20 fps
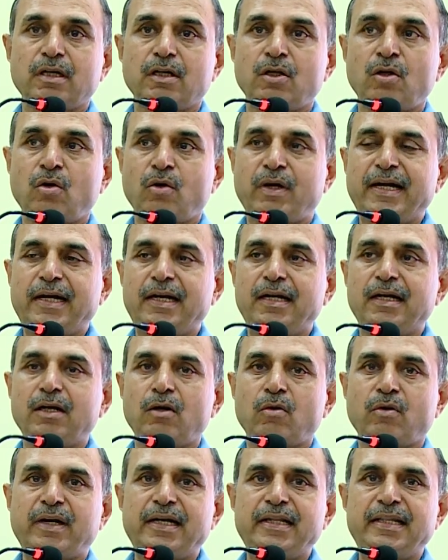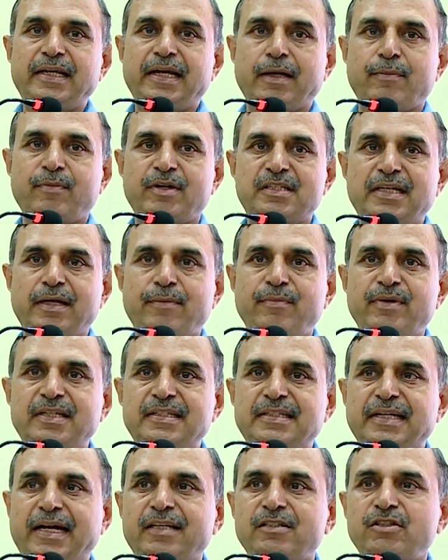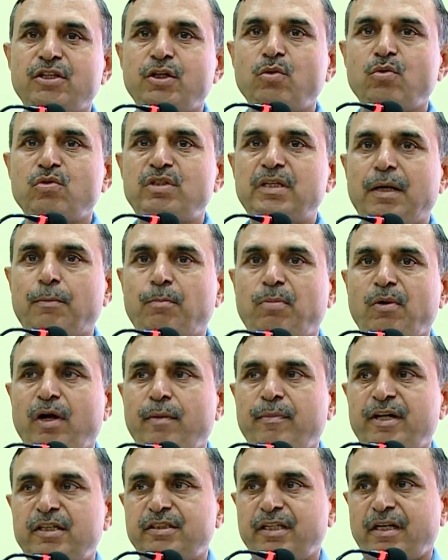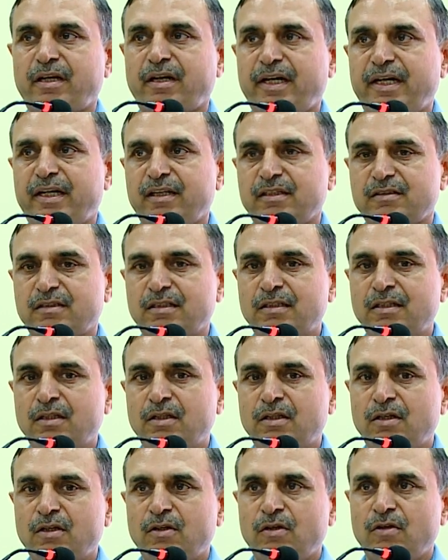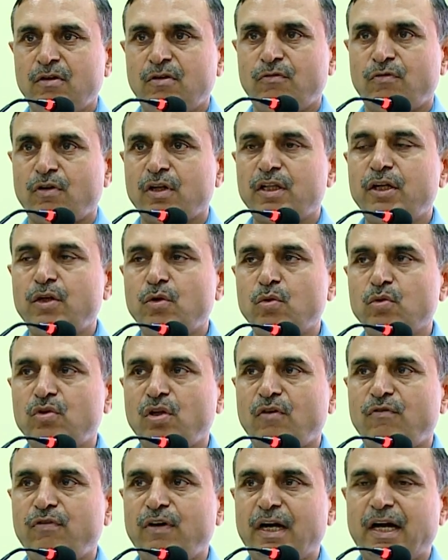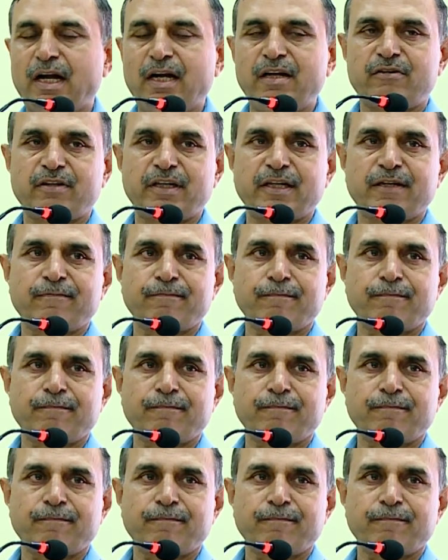look at the MSMEs as huge employment generators for the youth of our country,